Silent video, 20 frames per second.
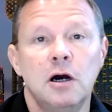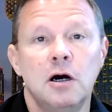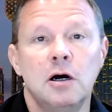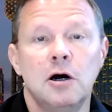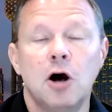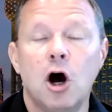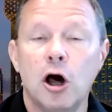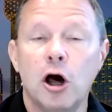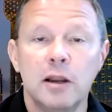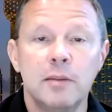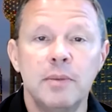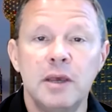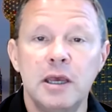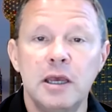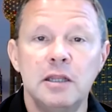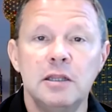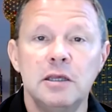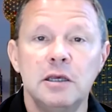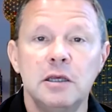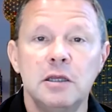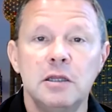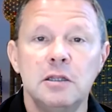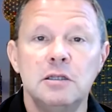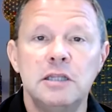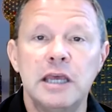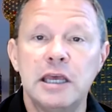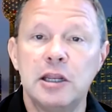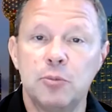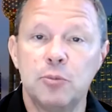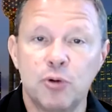automated
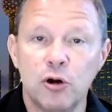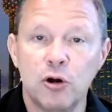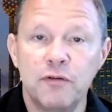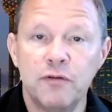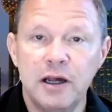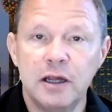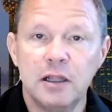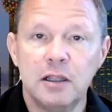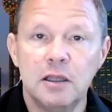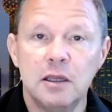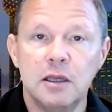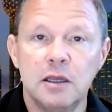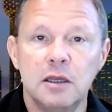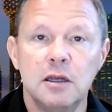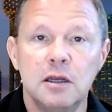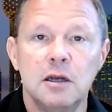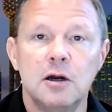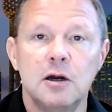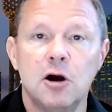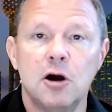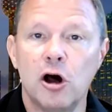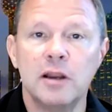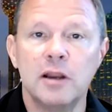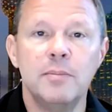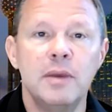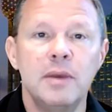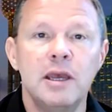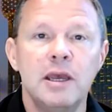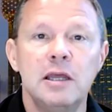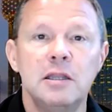data profiling,
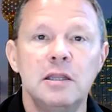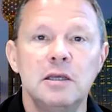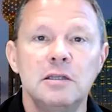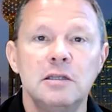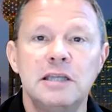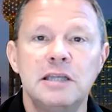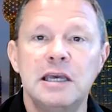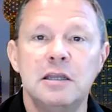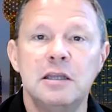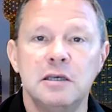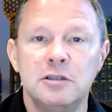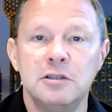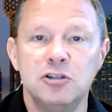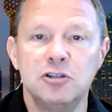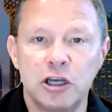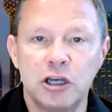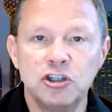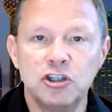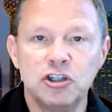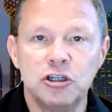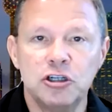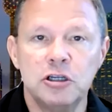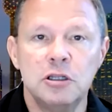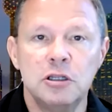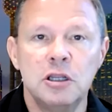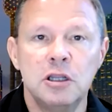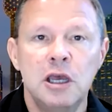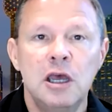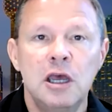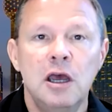automated data
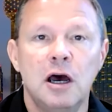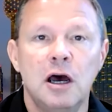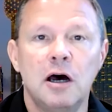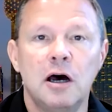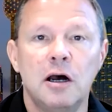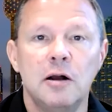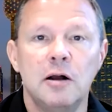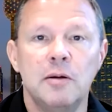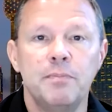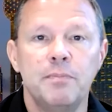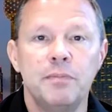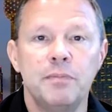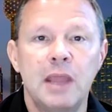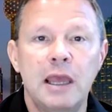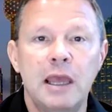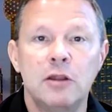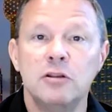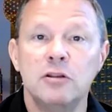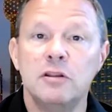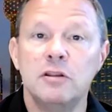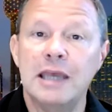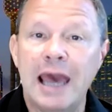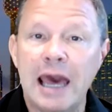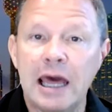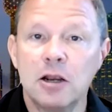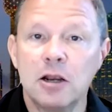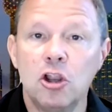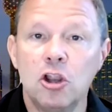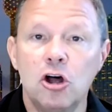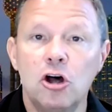ingestion, and the
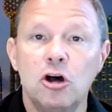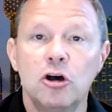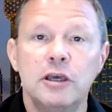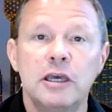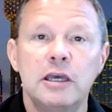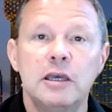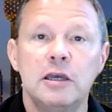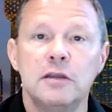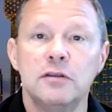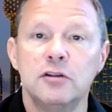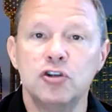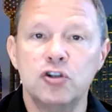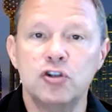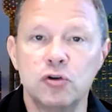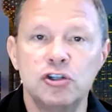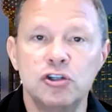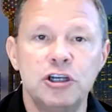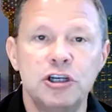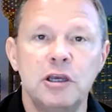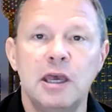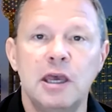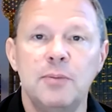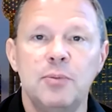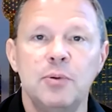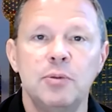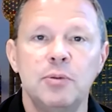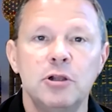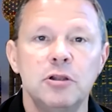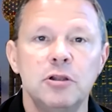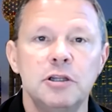cataloging and the searching
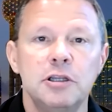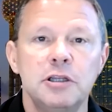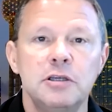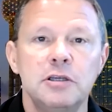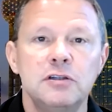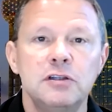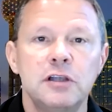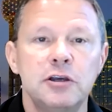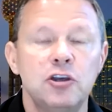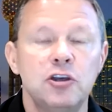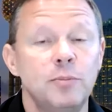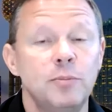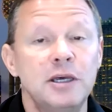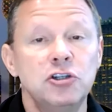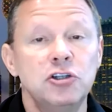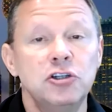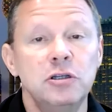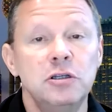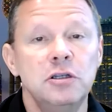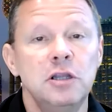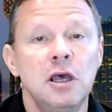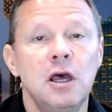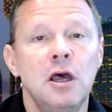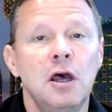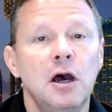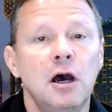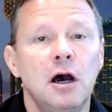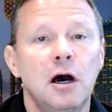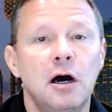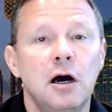capabilities, like you mentioned.
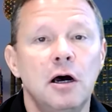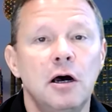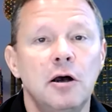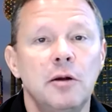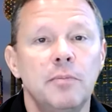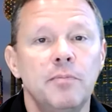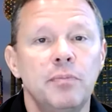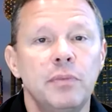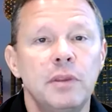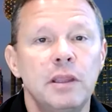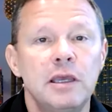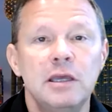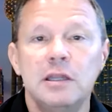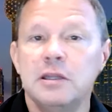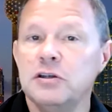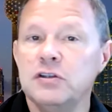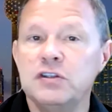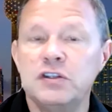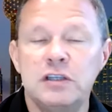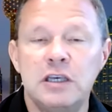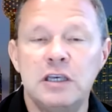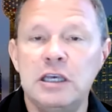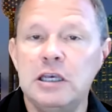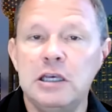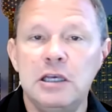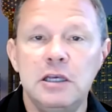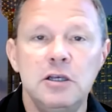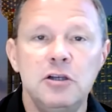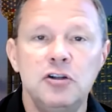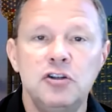It is
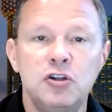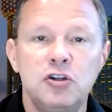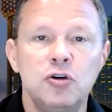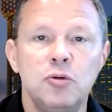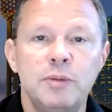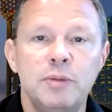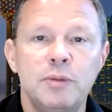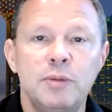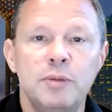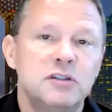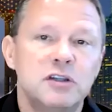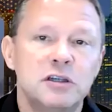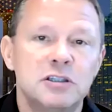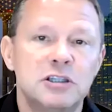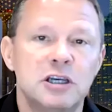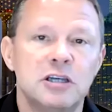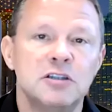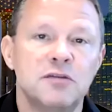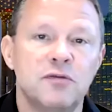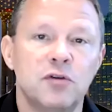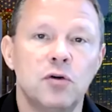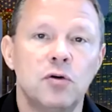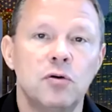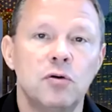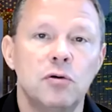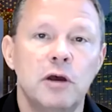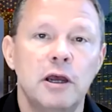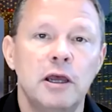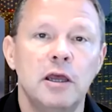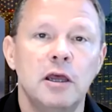key to being
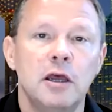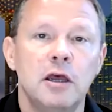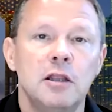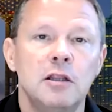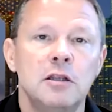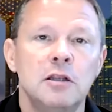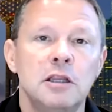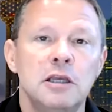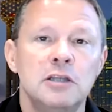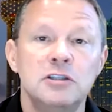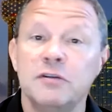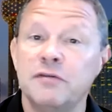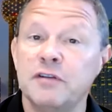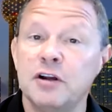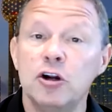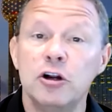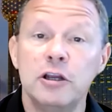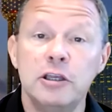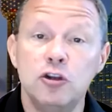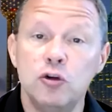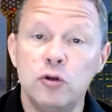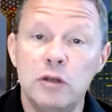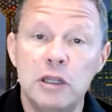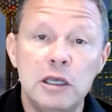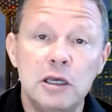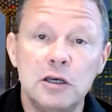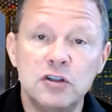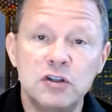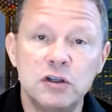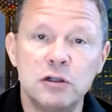successful, and it's a very
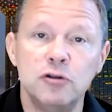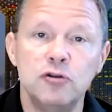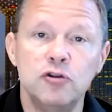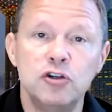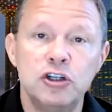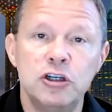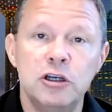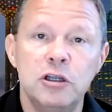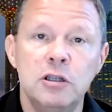unique solution.